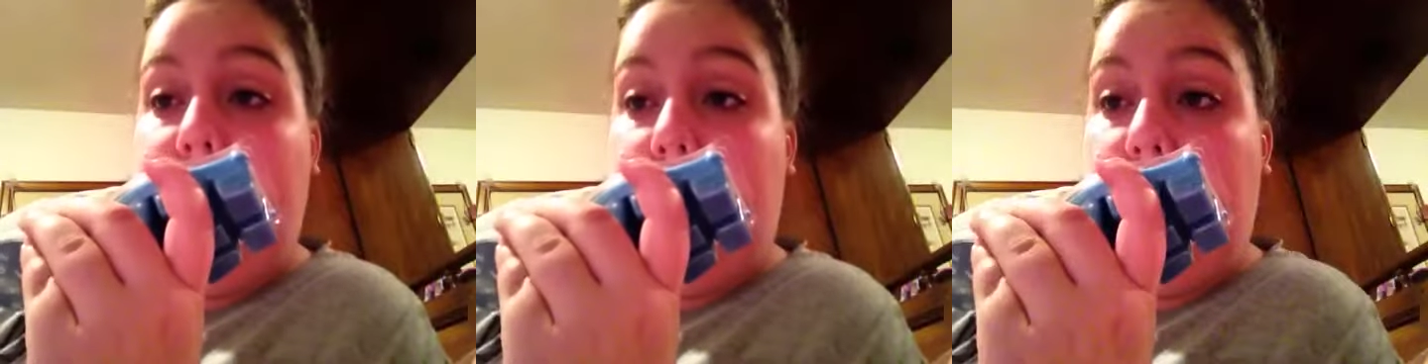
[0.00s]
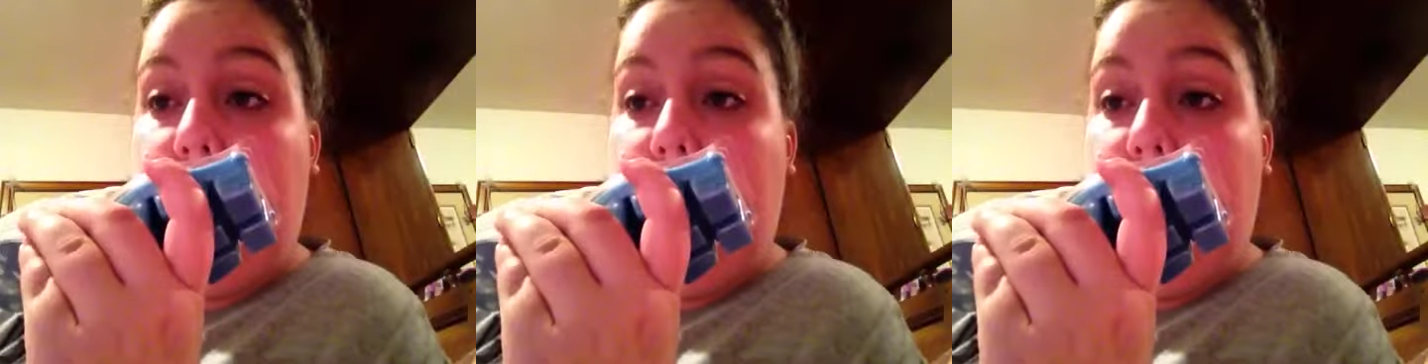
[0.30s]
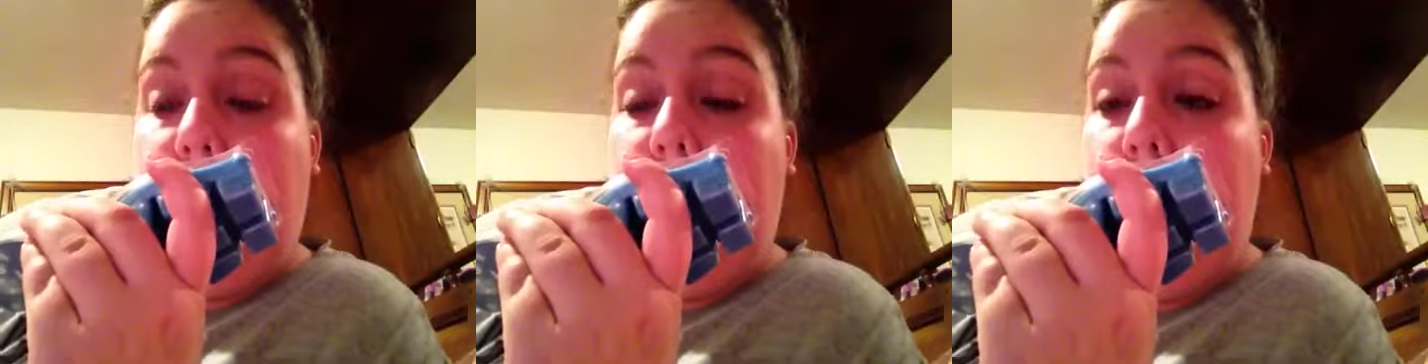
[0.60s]

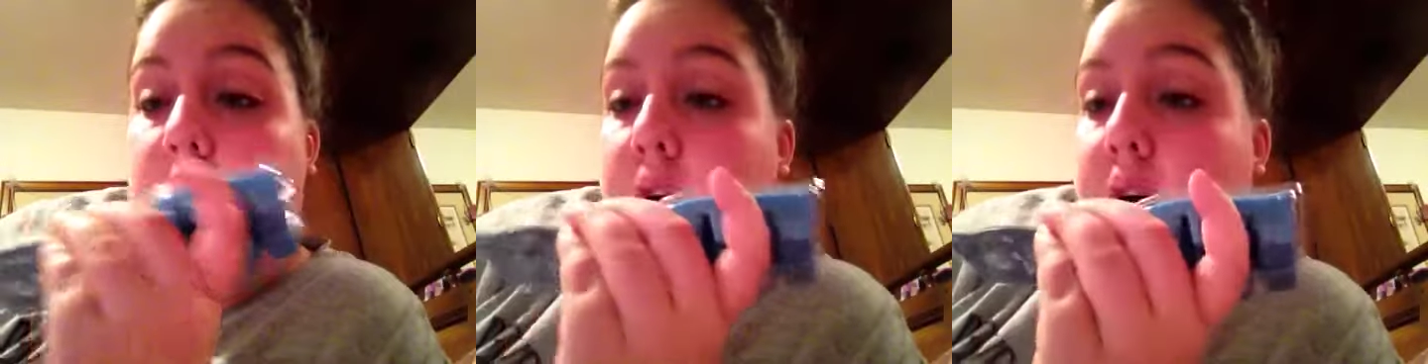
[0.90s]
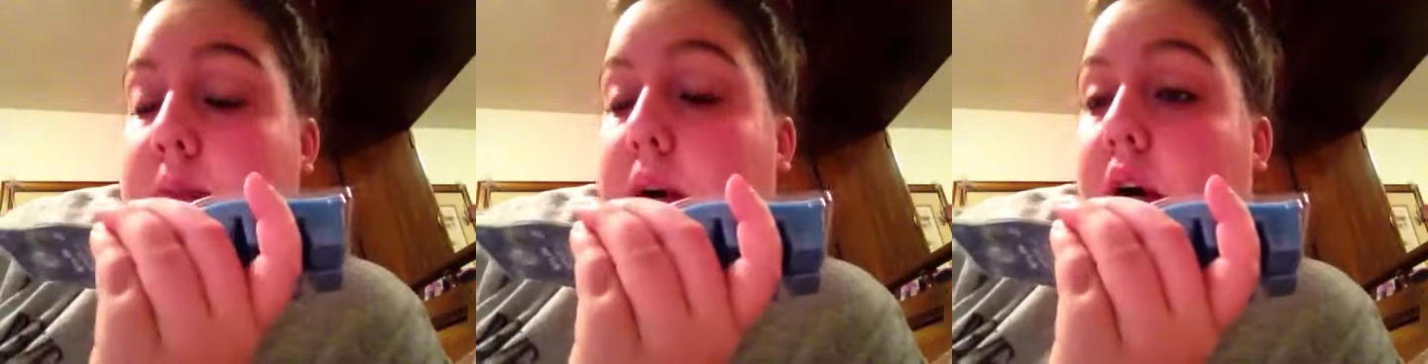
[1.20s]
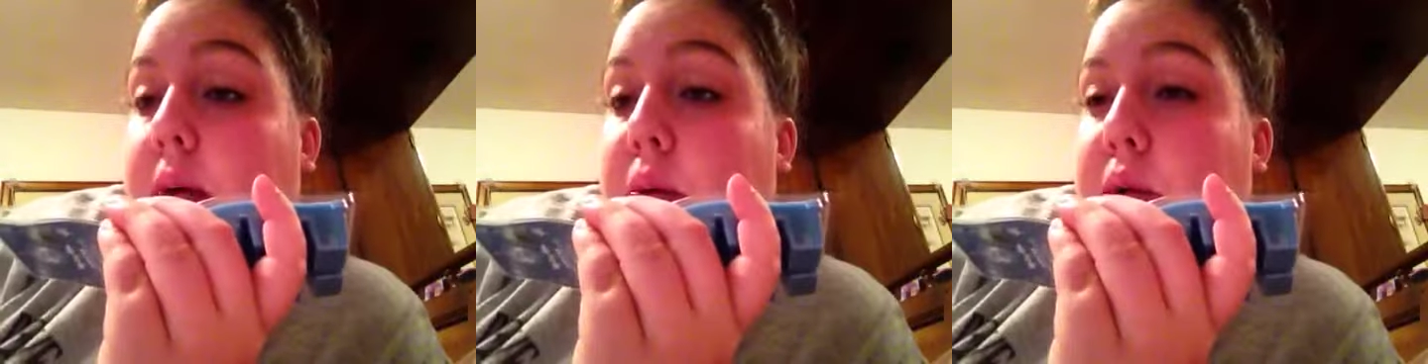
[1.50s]
cologne. But
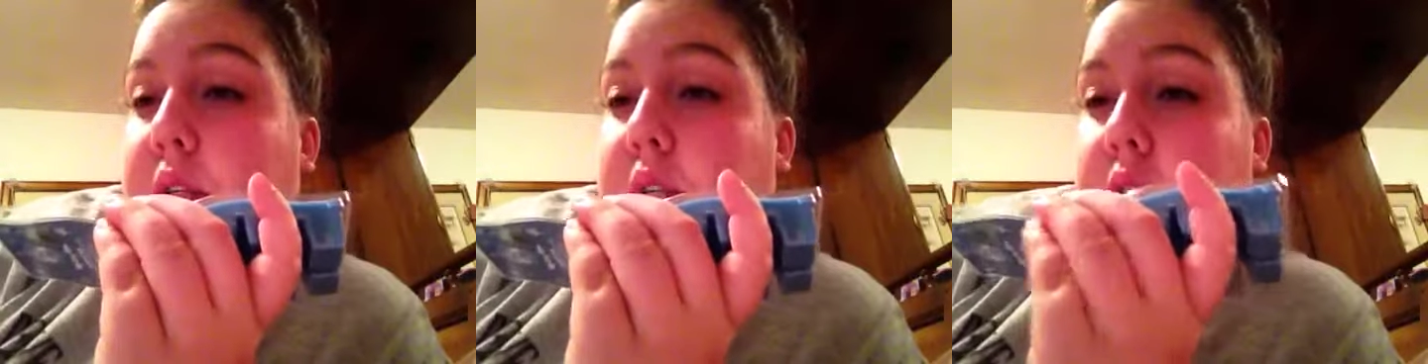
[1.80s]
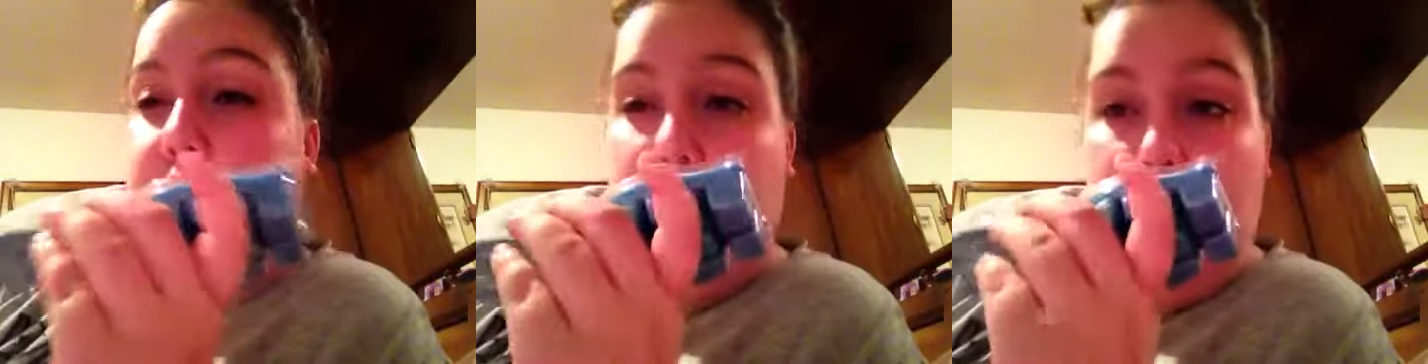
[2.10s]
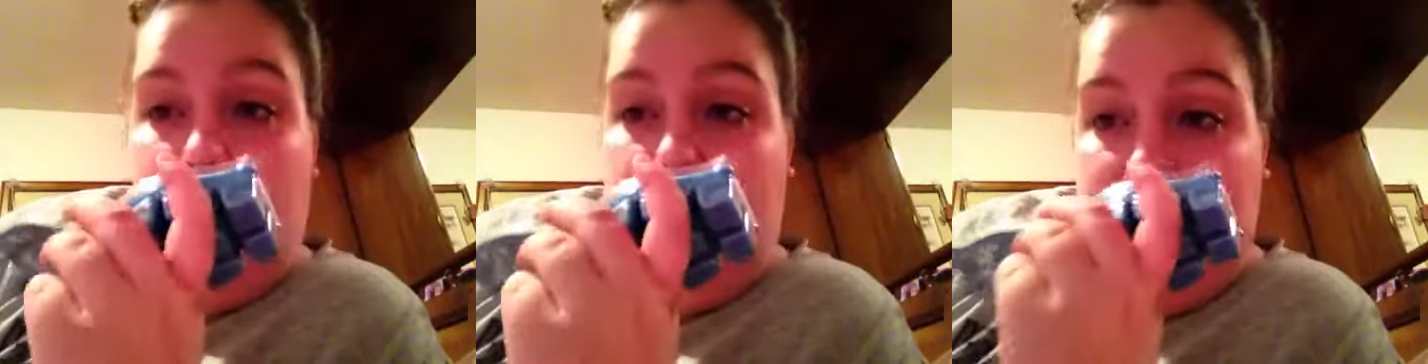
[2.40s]
a really good
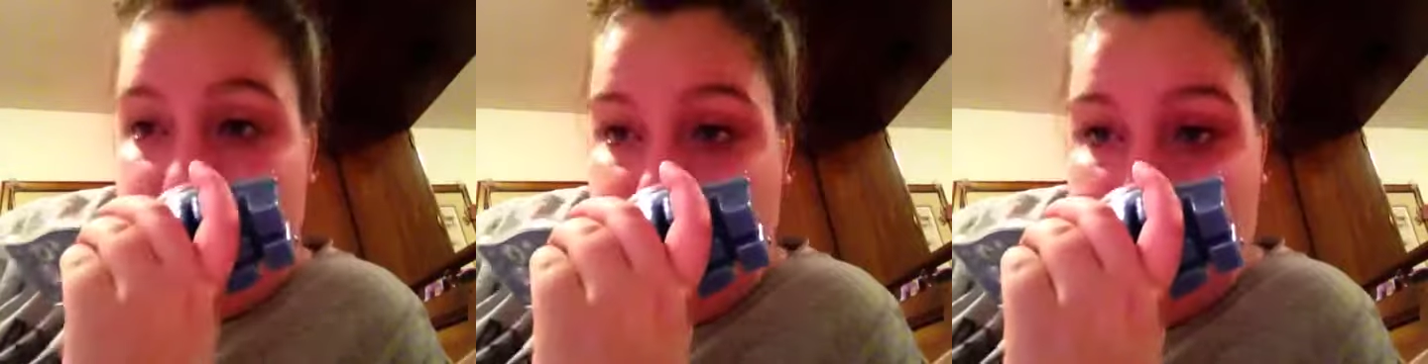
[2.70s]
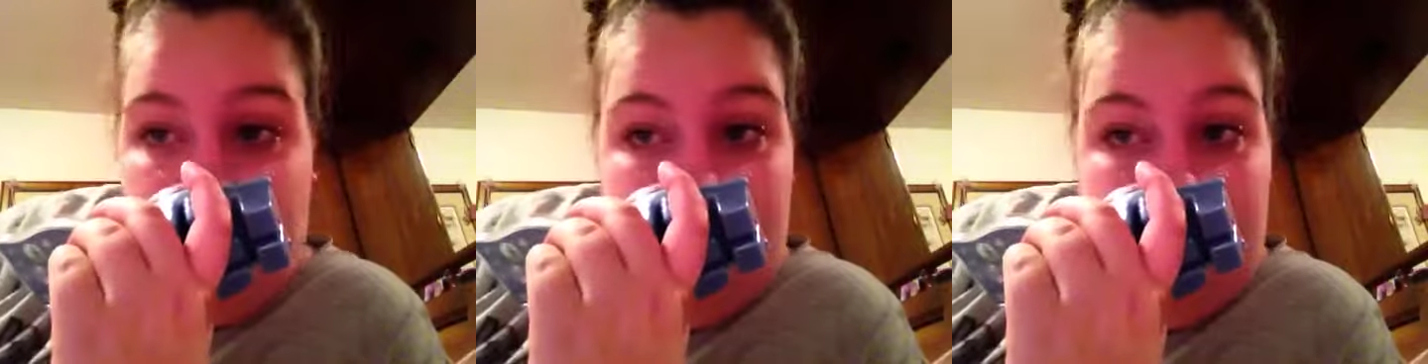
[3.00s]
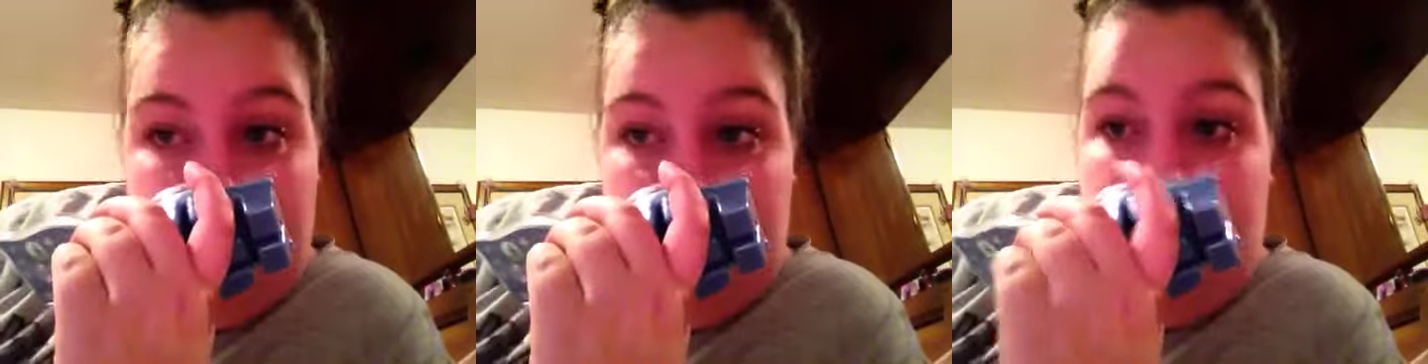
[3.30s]
cologne.
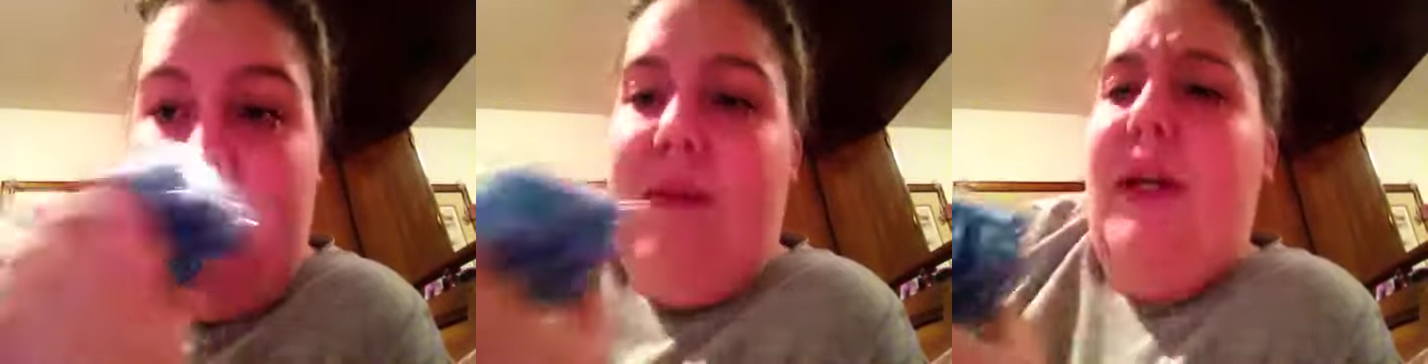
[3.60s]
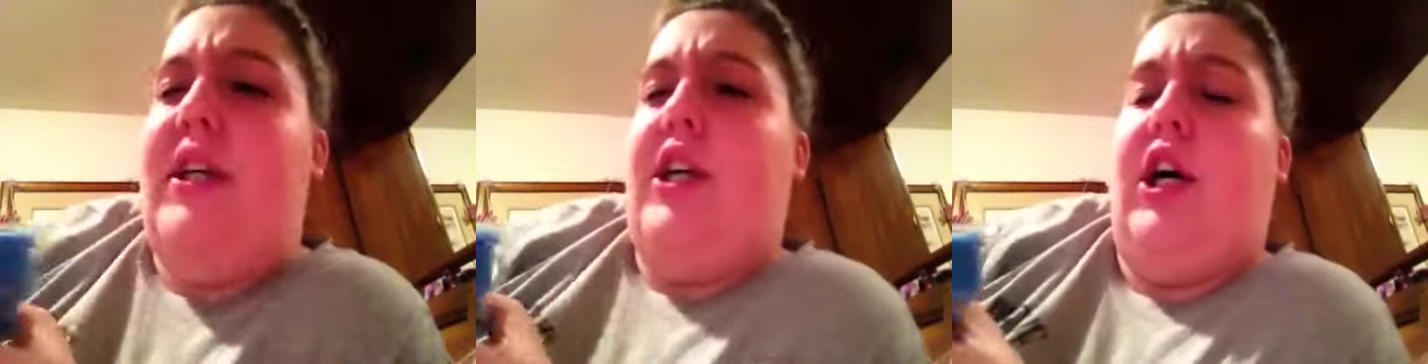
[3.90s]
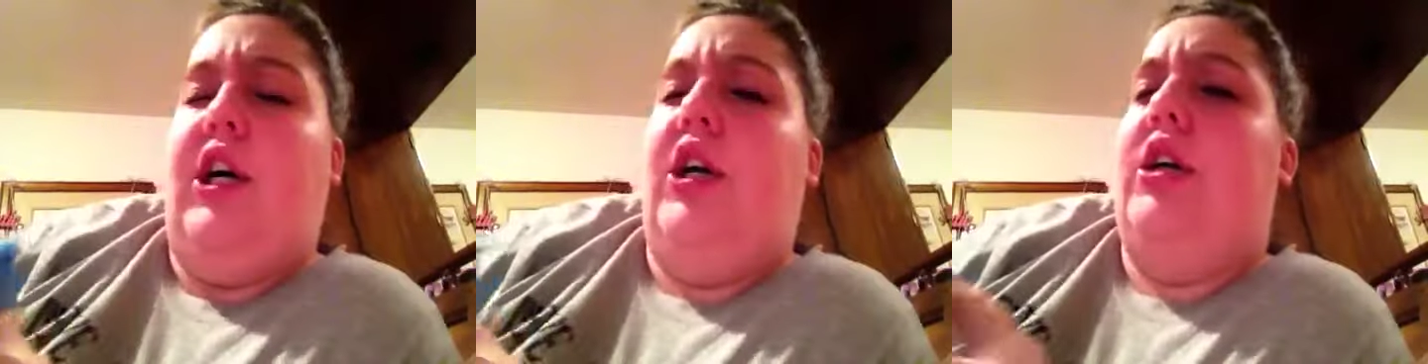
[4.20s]
Maybe a
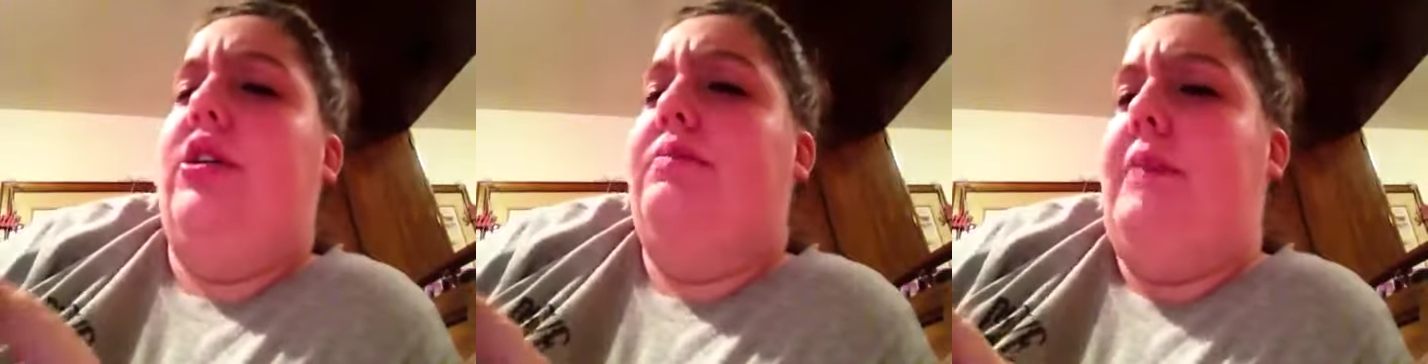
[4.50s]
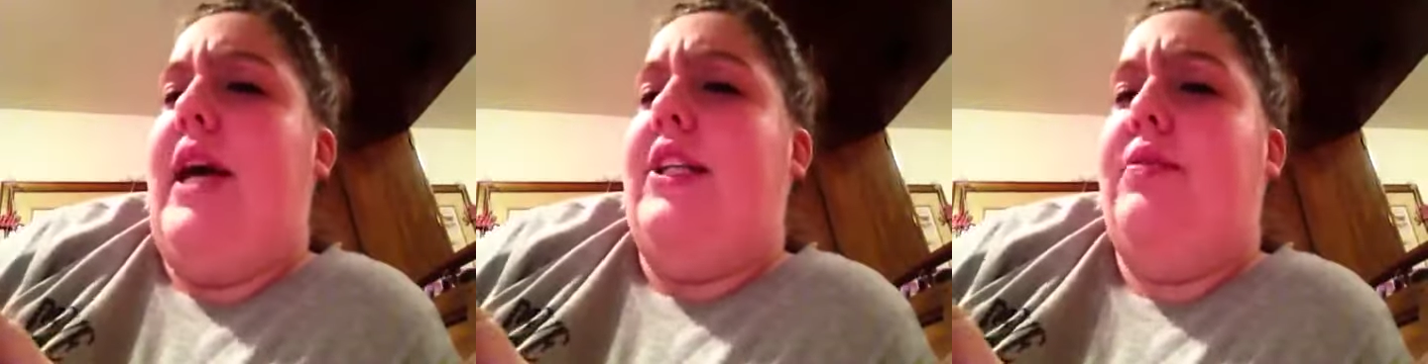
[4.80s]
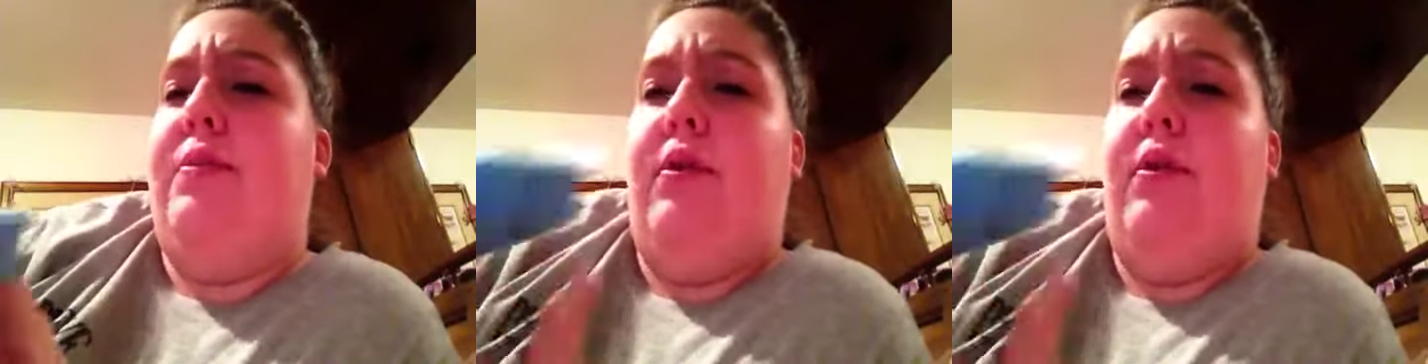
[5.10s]
younger man's